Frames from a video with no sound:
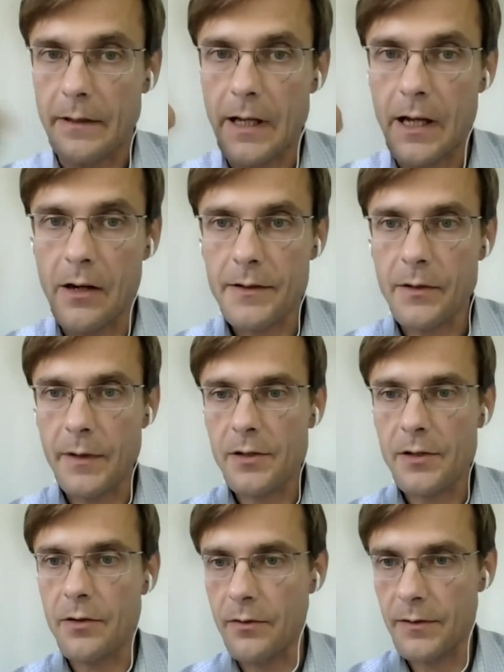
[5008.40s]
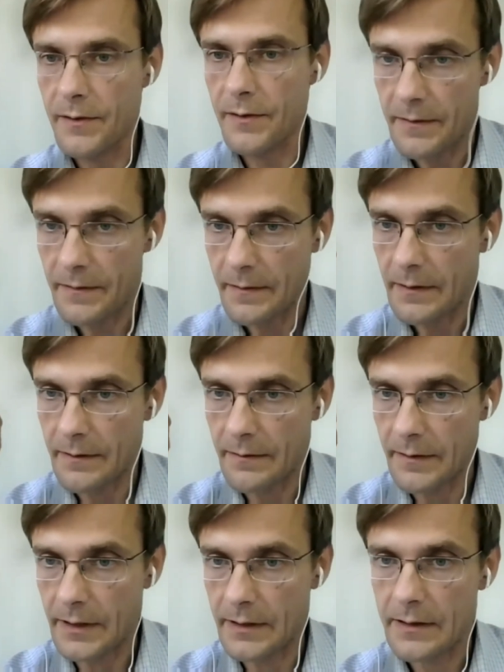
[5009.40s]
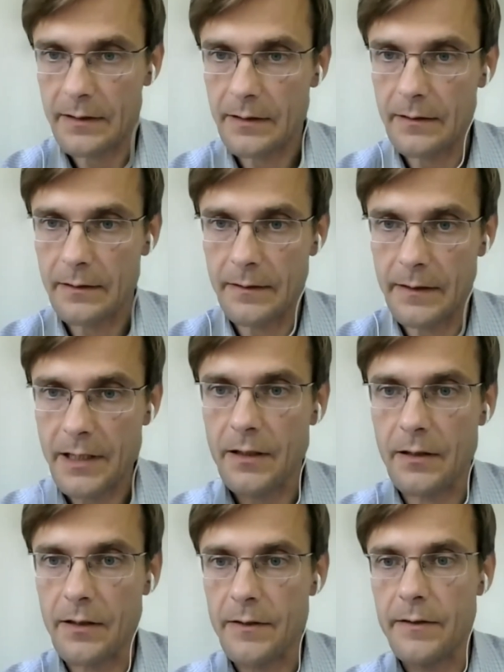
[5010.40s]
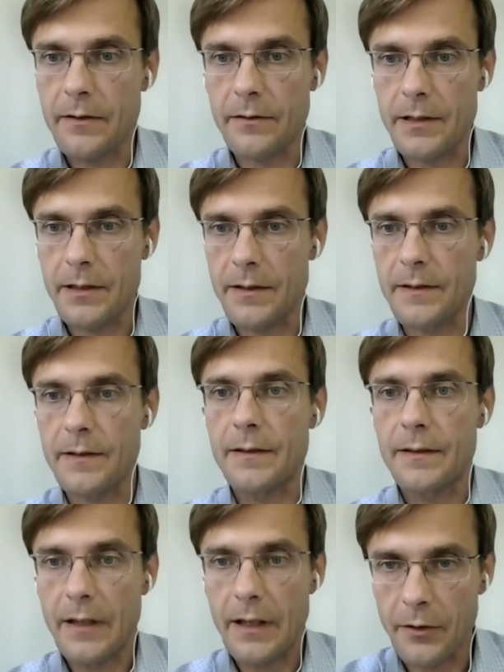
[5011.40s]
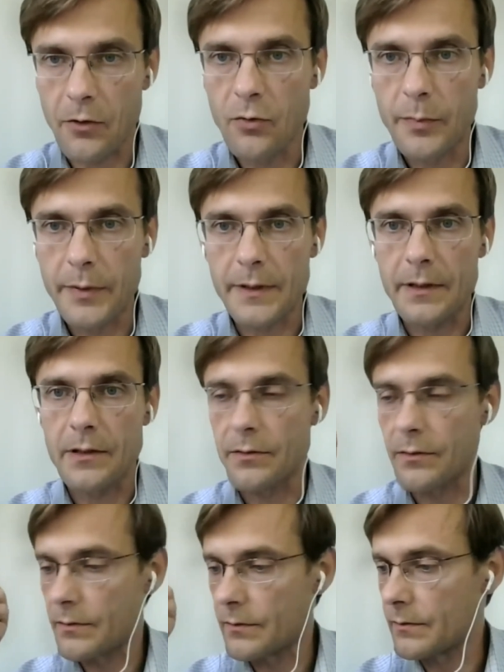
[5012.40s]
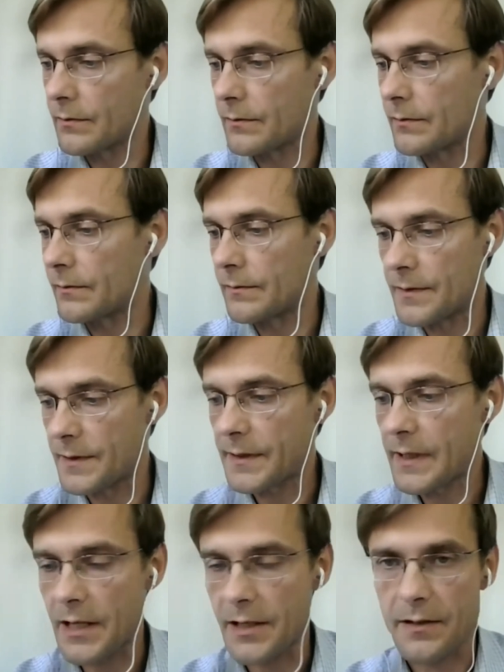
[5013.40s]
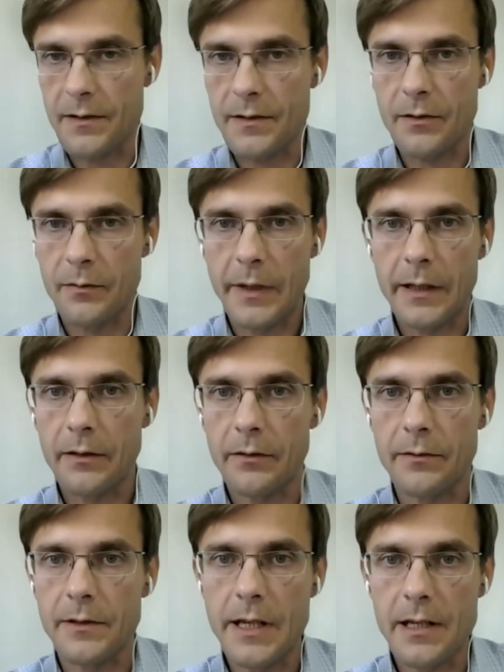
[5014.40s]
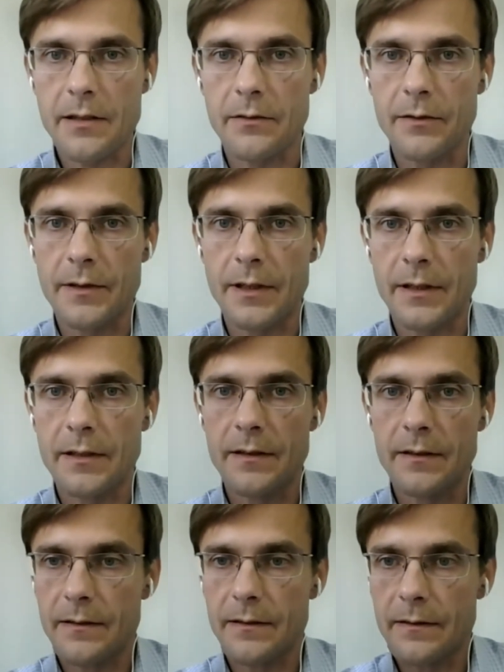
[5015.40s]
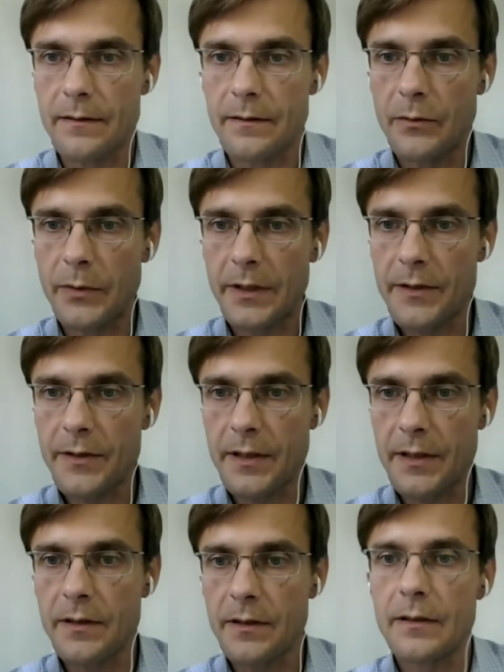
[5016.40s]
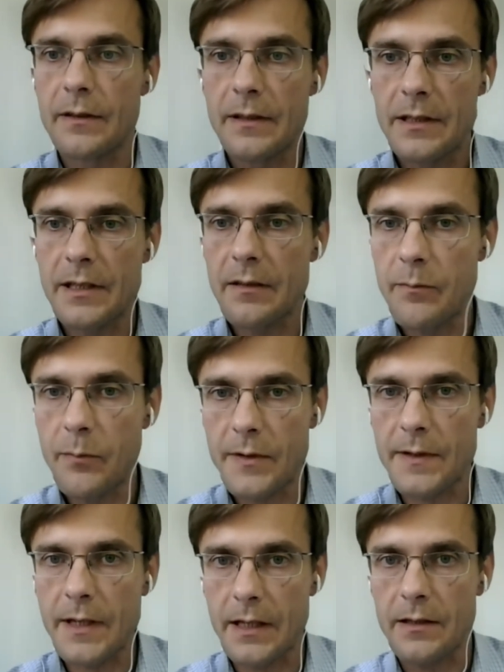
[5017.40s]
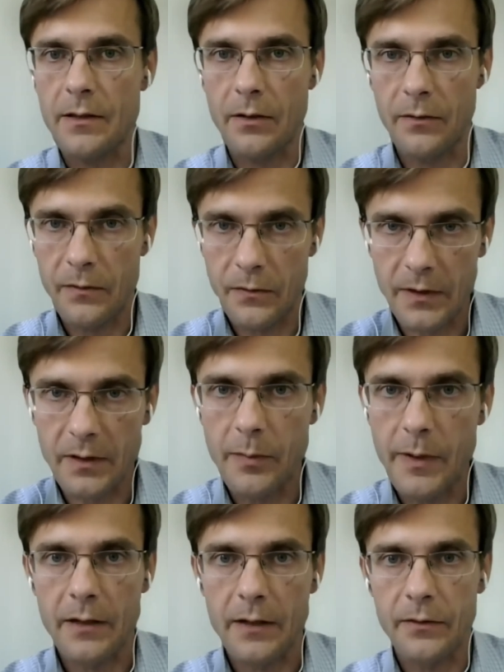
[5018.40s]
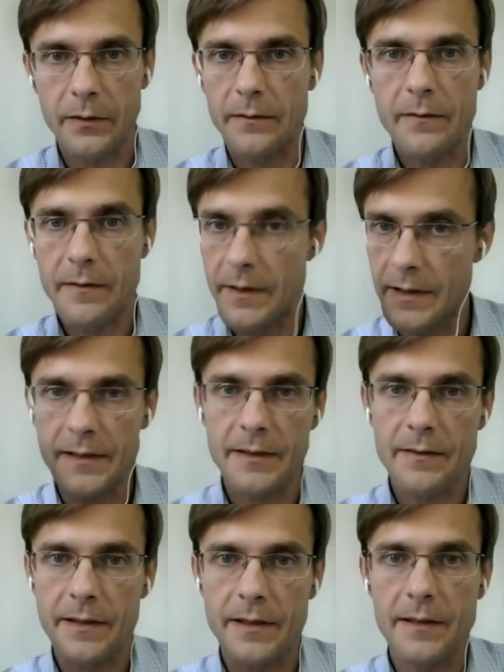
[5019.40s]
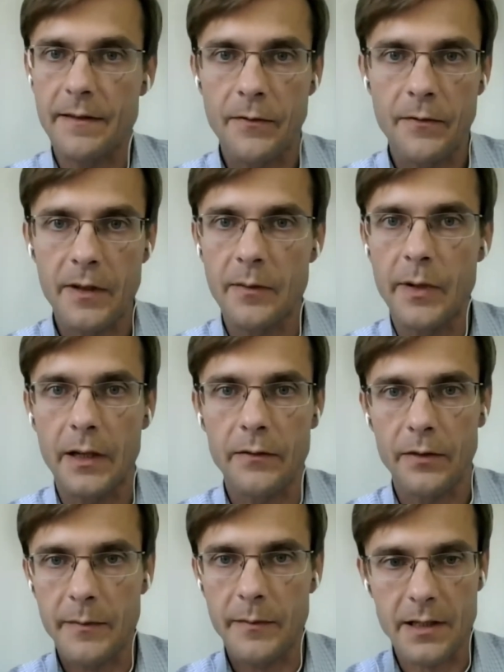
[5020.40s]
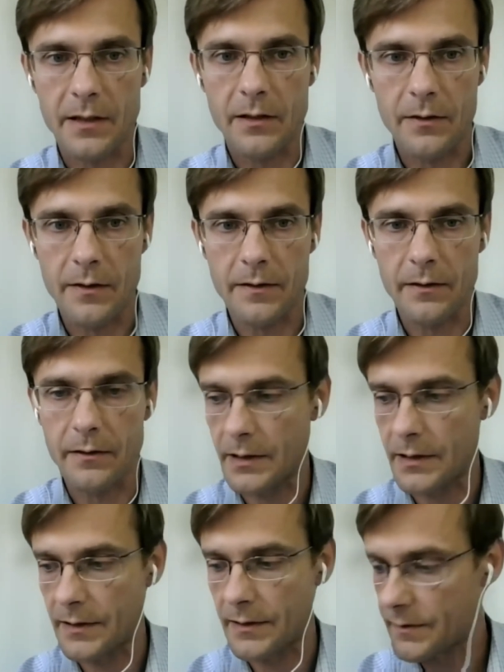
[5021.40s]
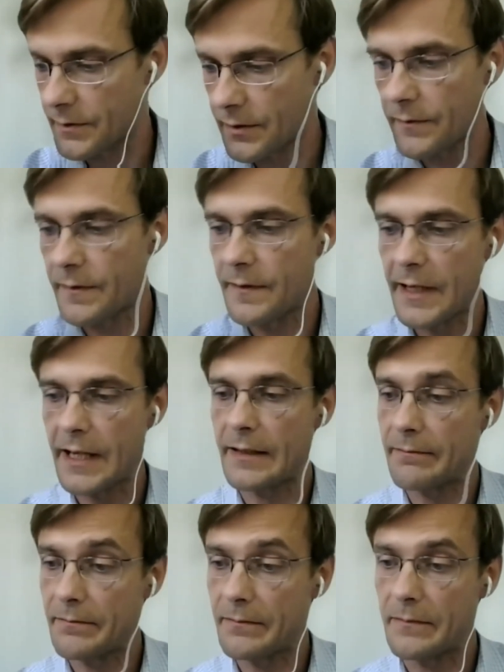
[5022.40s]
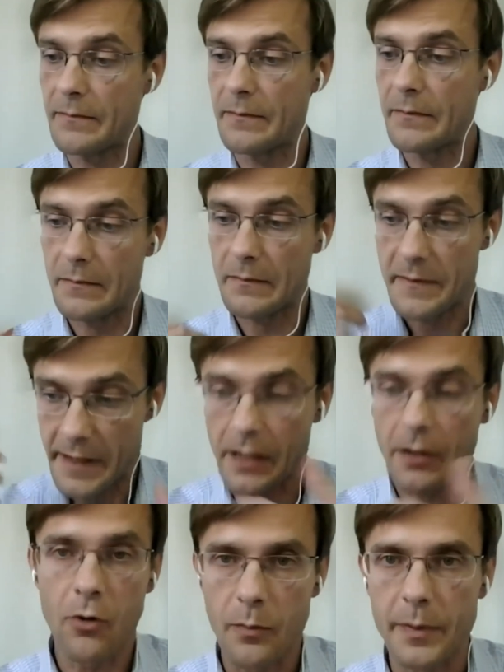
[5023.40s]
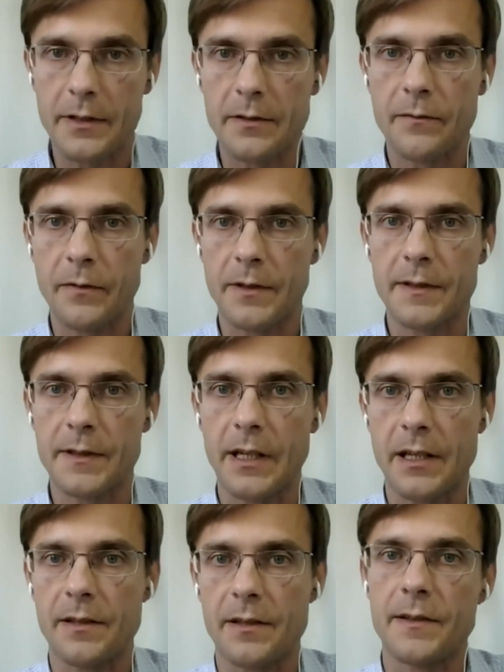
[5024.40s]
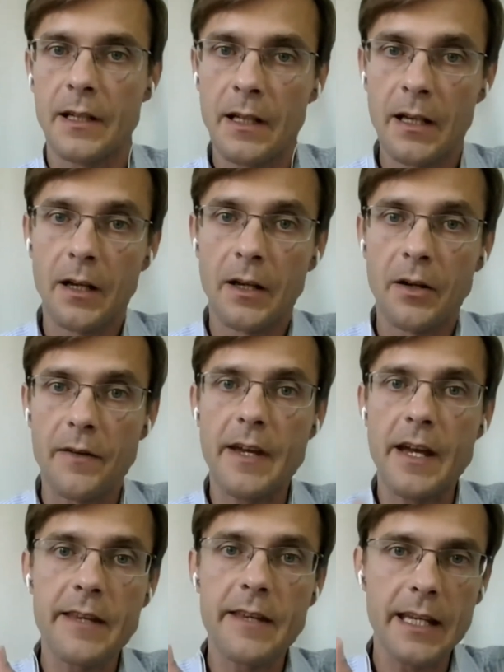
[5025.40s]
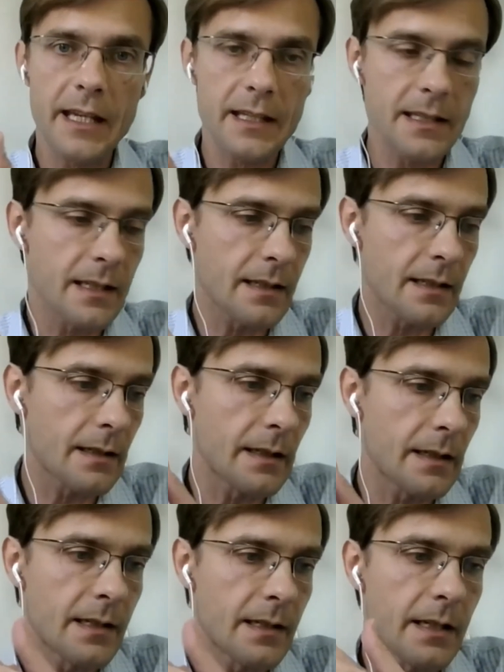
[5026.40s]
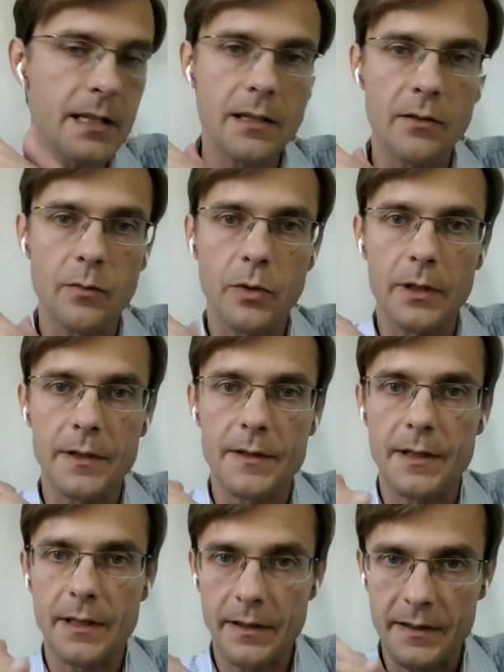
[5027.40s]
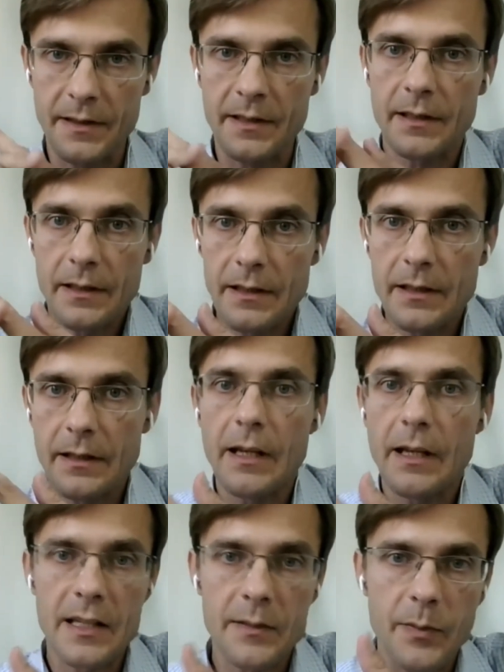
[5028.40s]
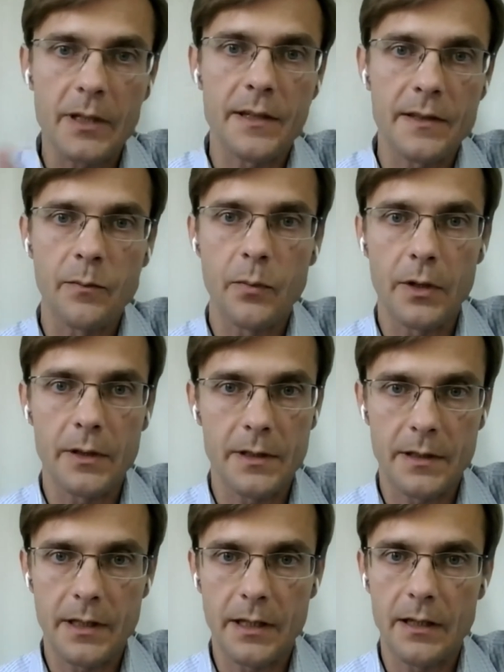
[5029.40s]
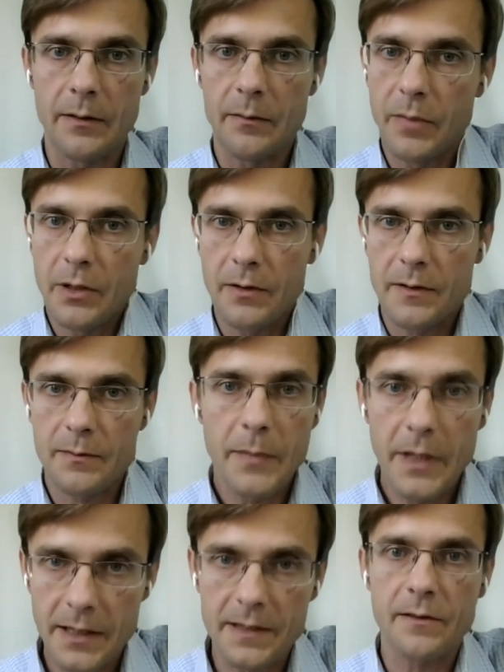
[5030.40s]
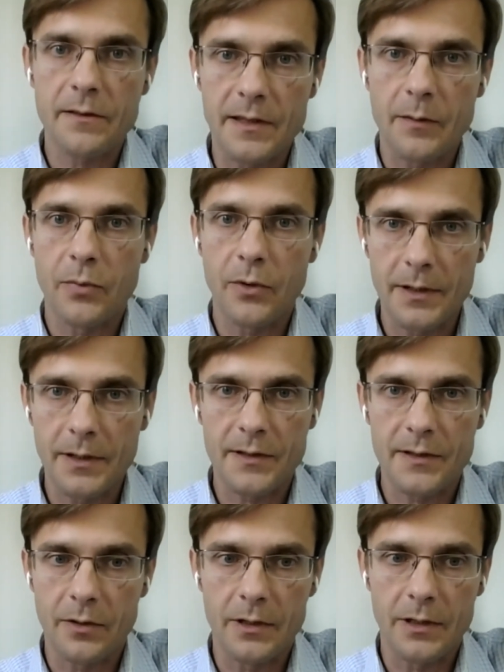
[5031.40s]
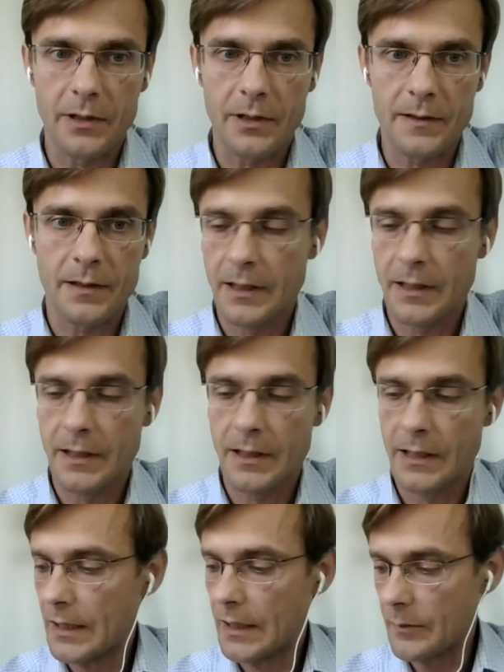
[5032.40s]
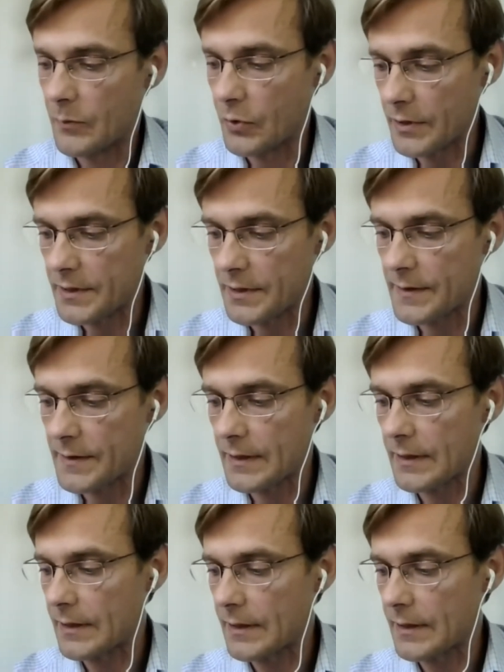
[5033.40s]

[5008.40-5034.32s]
Our survey shows that national authorities are open to discussions on micro-credentials, and we received 10% of feedback. This is the feedback from national authorities. So they're open for discussions. On the other hand, the international policy aspect is important here, because ministries are policy supporters, bodies.